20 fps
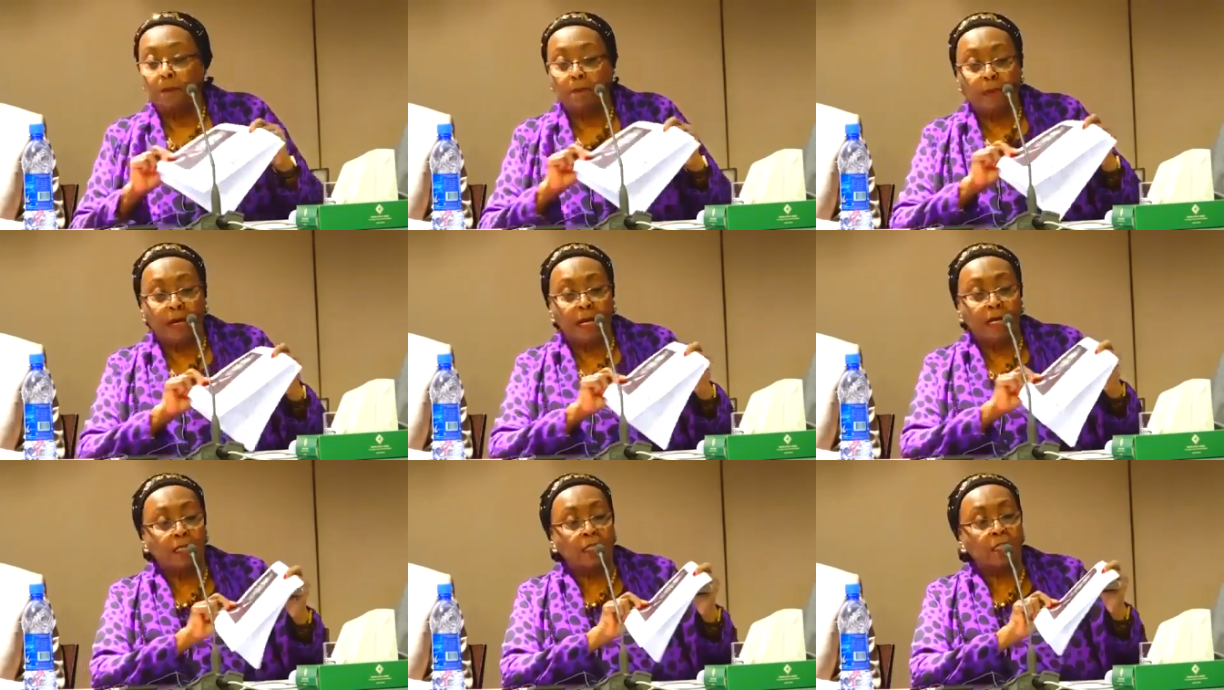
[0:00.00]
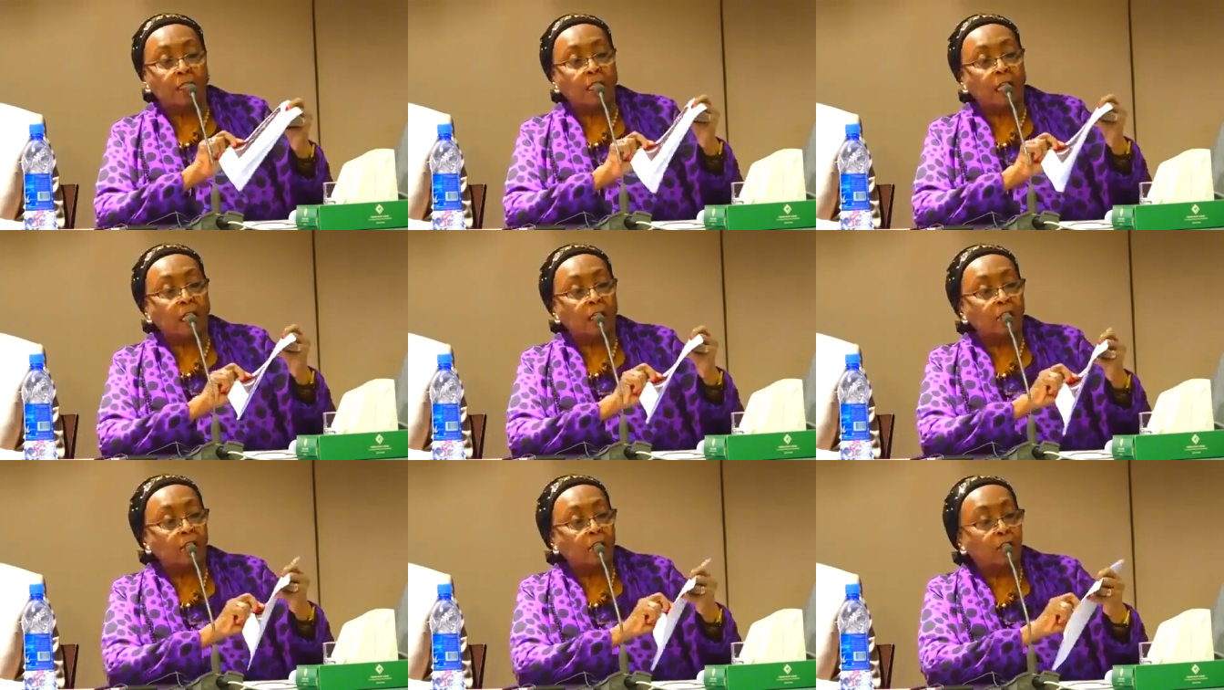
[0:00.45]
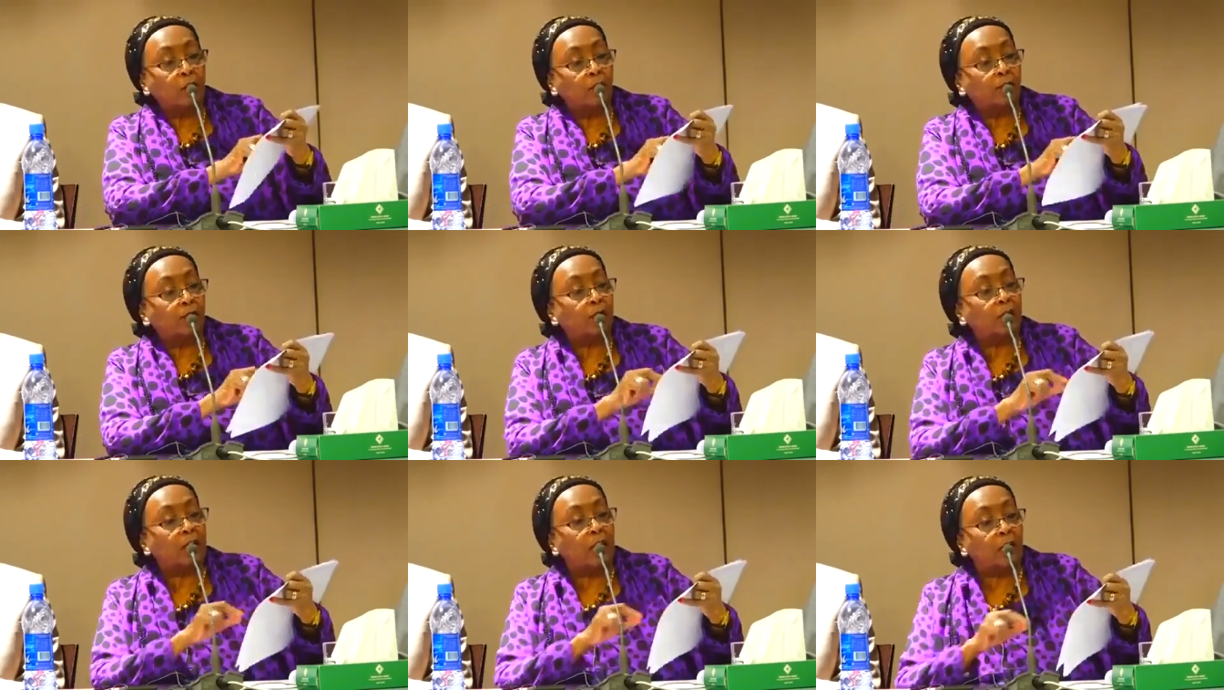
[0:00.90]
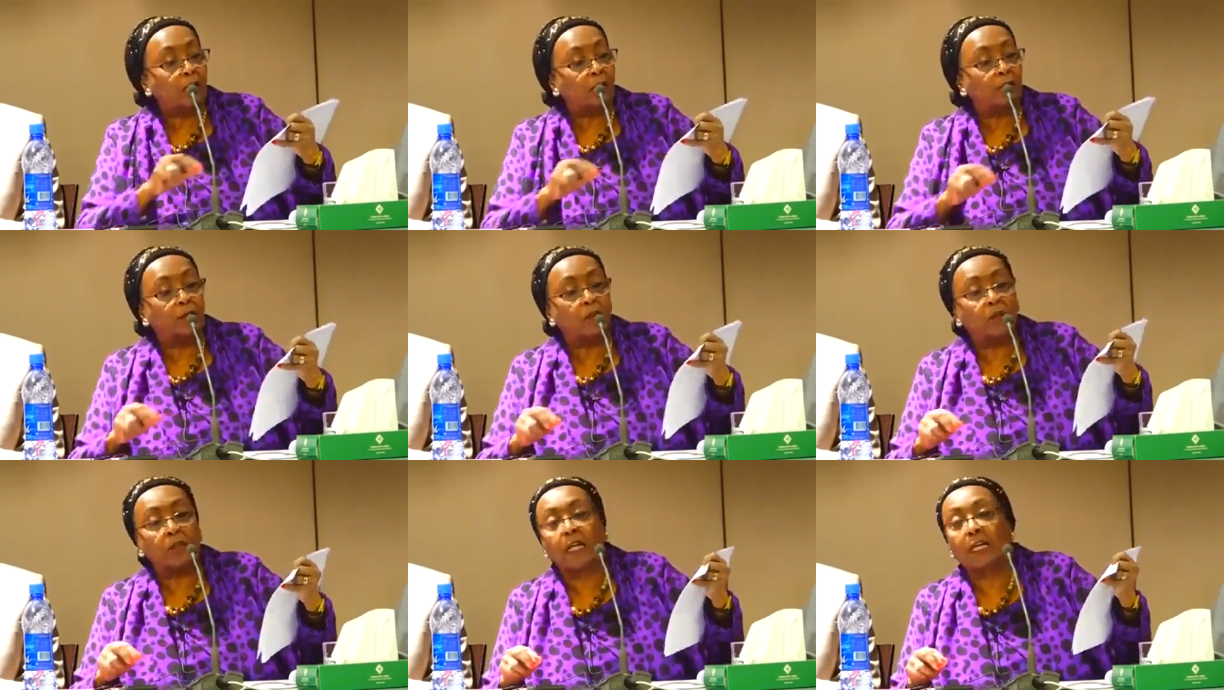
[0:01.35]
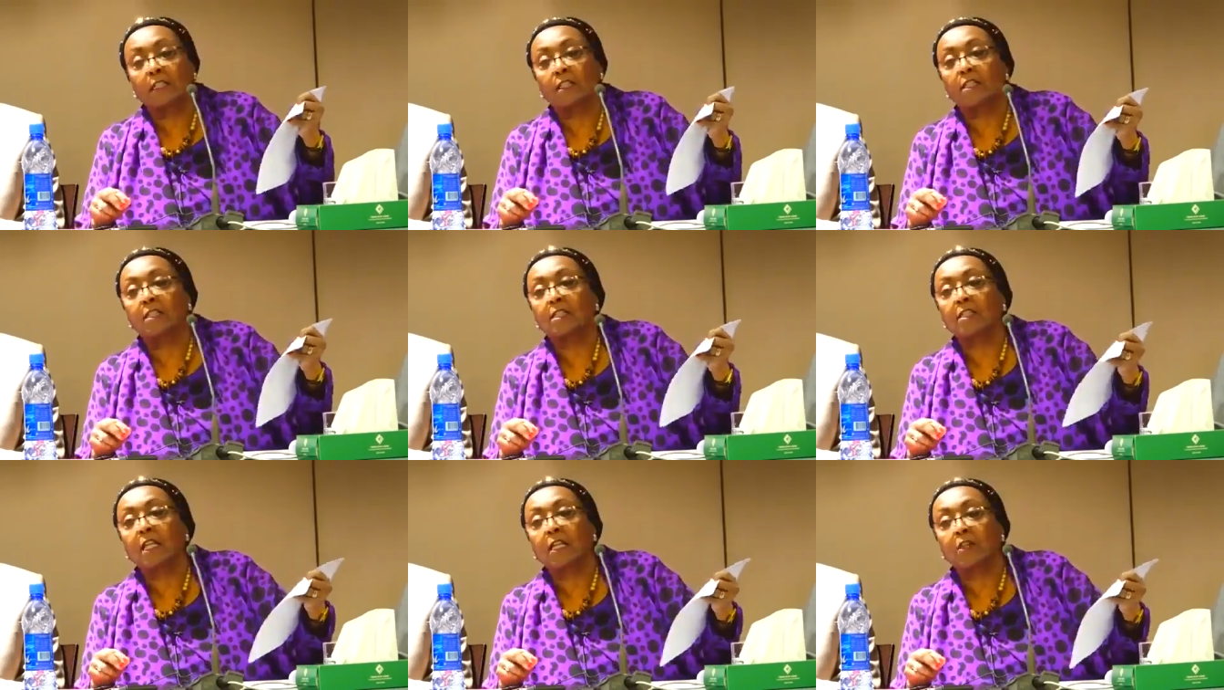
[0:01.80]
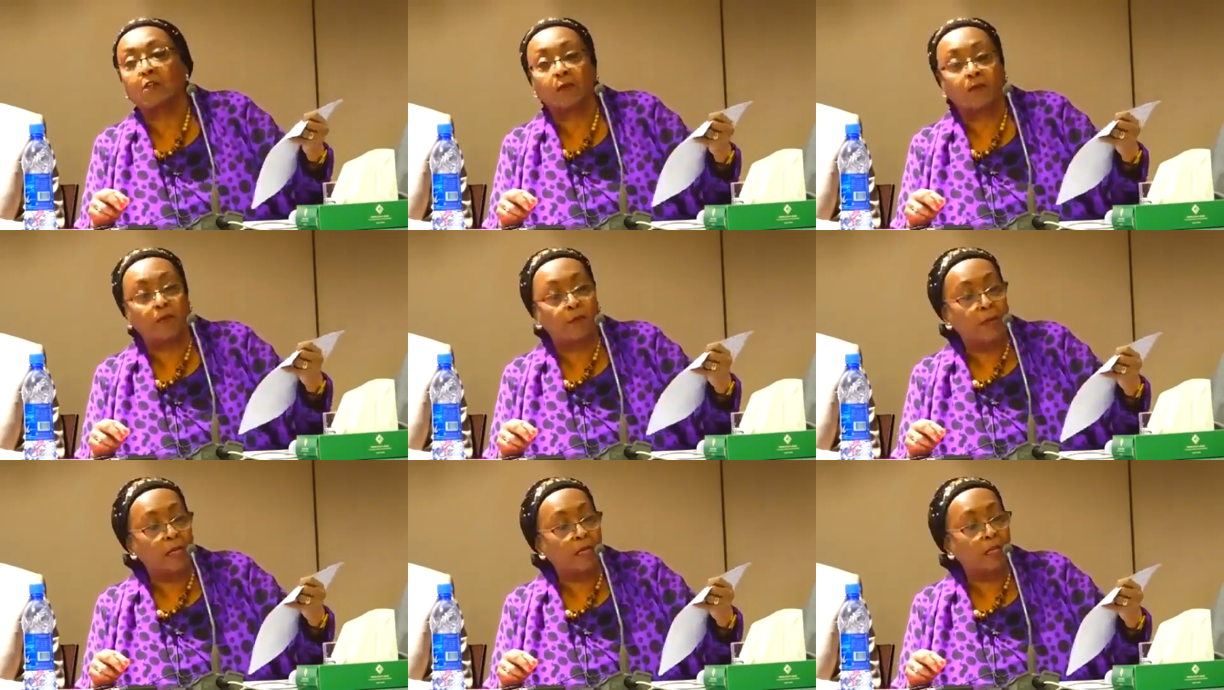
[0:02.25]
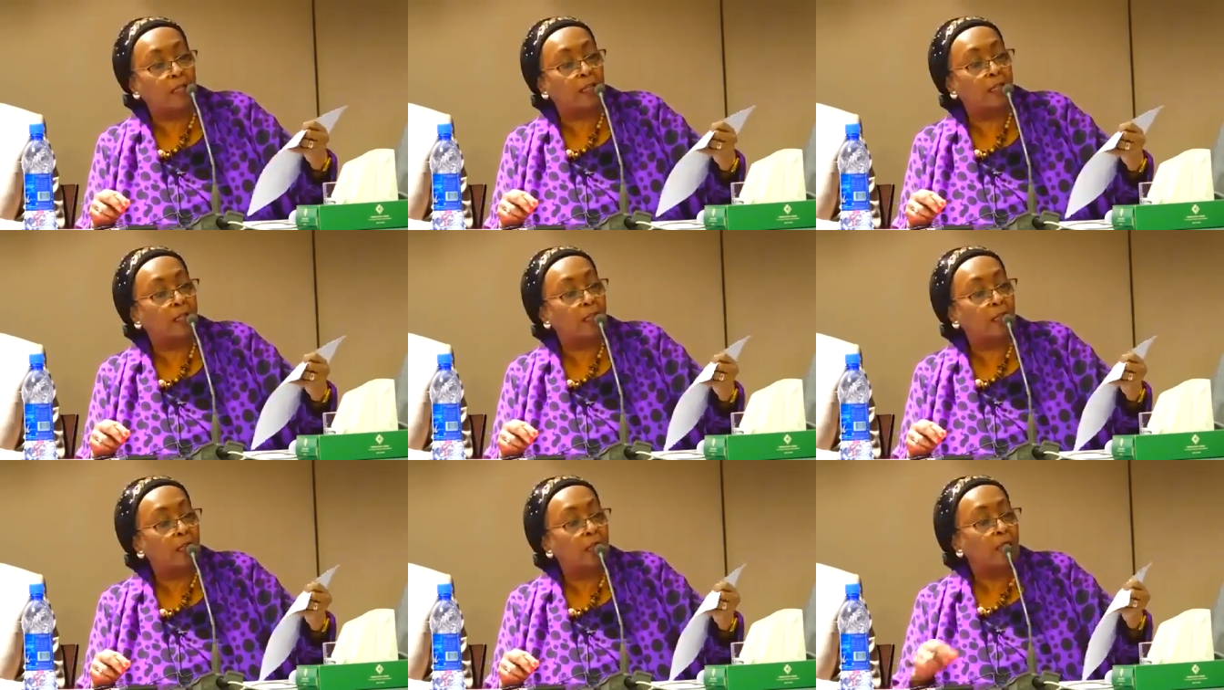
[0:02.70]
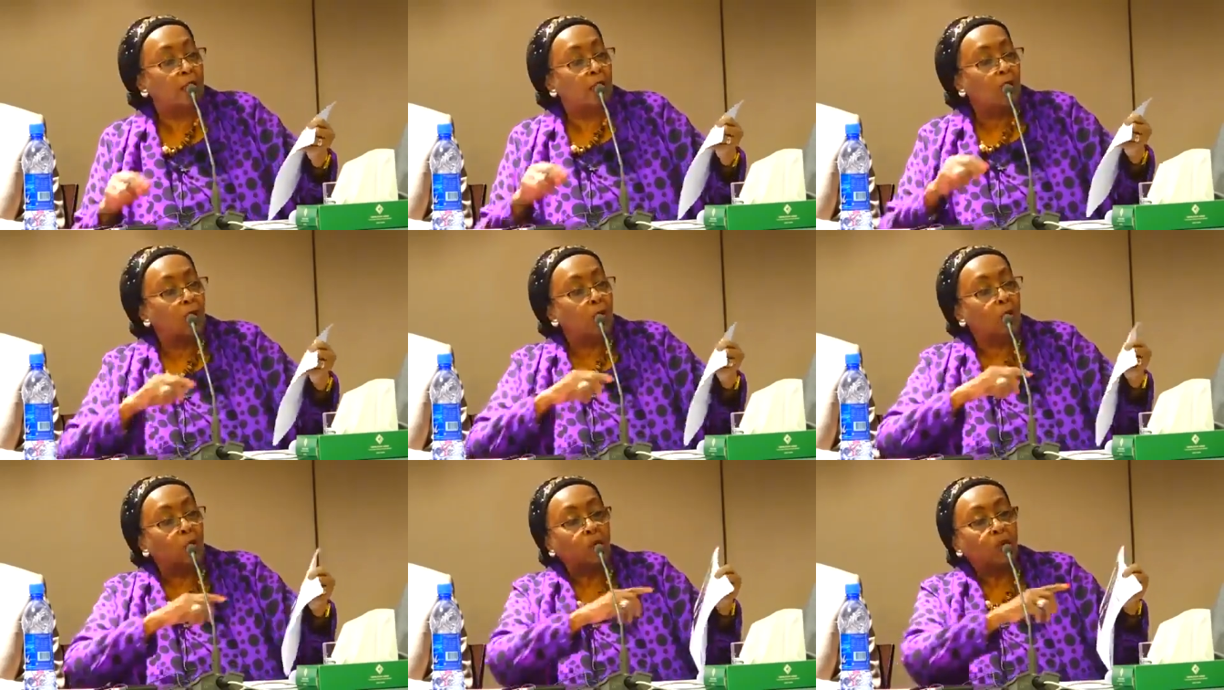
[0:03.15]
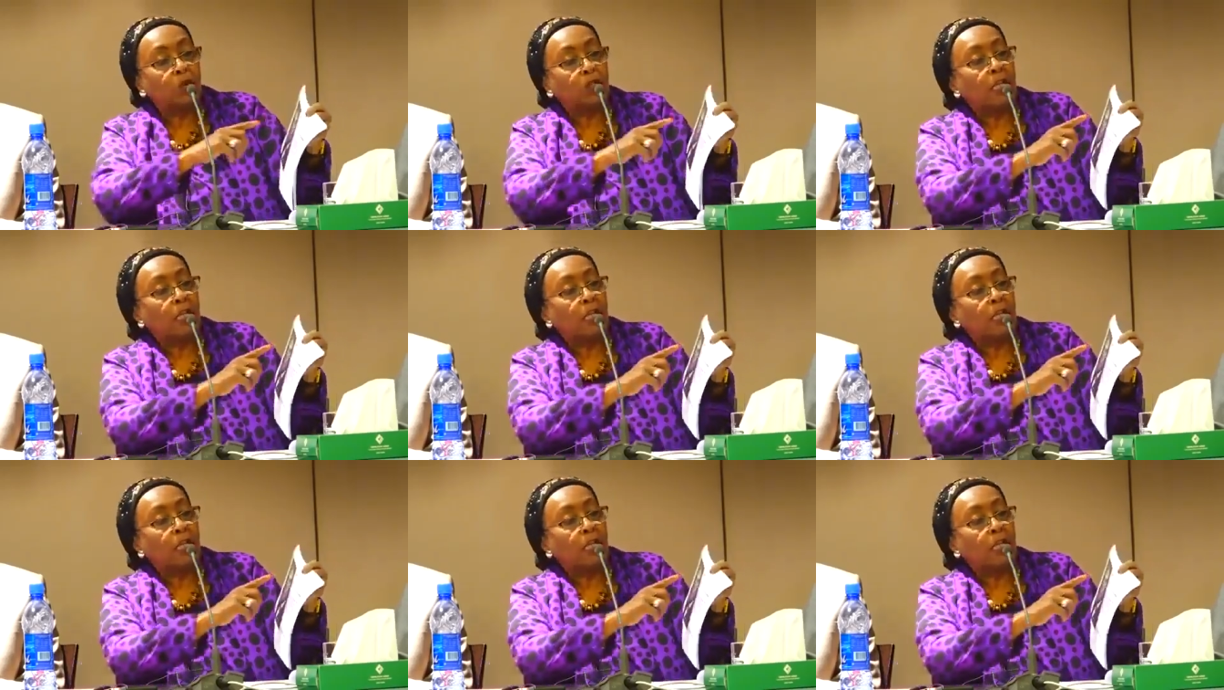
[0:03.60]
by the Secretary of State of the United States of America, who